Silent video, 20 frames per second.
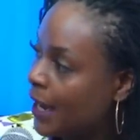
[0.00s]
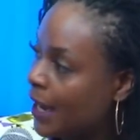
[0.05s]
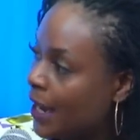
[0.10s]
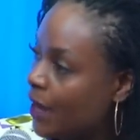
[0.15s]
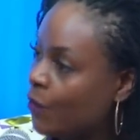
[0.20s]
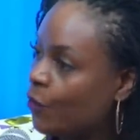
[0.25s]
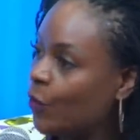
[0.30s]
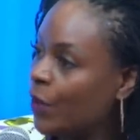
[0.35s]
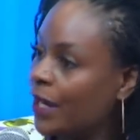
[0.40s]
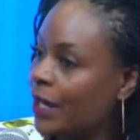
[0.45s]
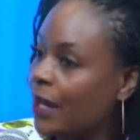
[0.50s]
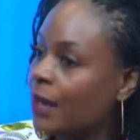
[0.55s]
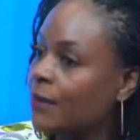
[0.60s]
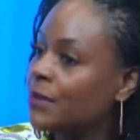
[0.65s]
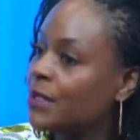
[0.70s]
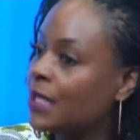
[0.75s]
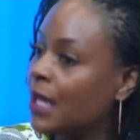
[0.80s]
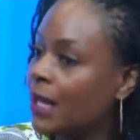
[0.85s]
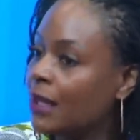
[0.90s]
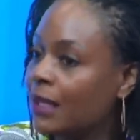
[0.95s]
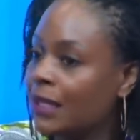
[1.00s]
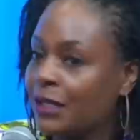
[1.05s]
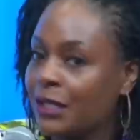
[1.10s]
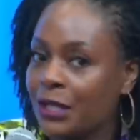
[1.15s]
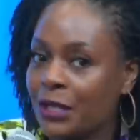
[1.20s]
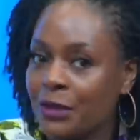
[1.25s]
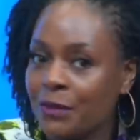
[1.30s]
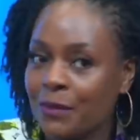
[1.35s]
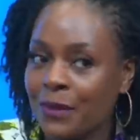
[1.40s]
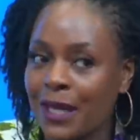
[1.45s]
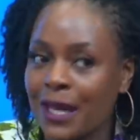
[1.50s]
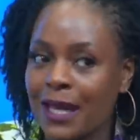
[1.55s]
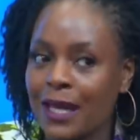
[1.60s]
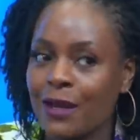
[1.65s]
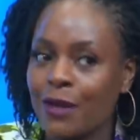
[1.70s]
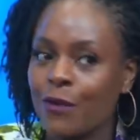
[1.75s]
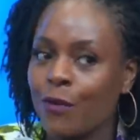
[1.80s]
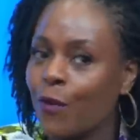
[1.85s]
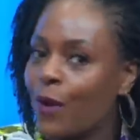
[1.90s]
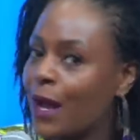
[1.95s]
And when I'm telling them,
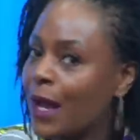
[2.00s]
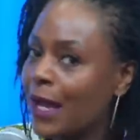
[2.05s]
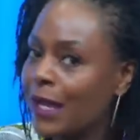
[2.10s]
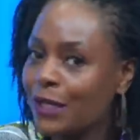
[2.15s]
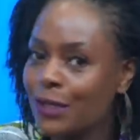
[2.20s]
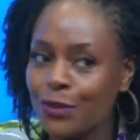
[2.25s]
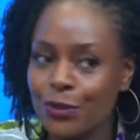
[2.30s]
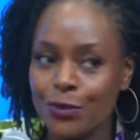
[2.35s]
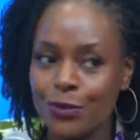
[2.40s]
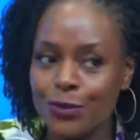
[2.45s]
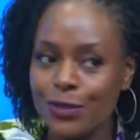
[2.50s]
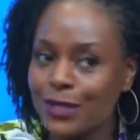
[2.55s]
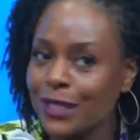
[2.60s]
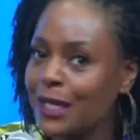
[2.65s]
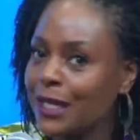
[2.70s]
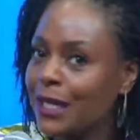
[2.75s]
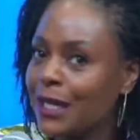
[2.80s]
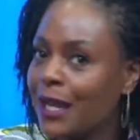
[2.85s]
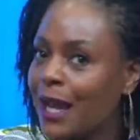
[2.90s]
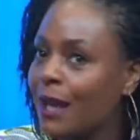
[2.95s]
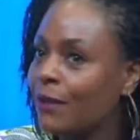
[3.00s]
like, why are you sitting?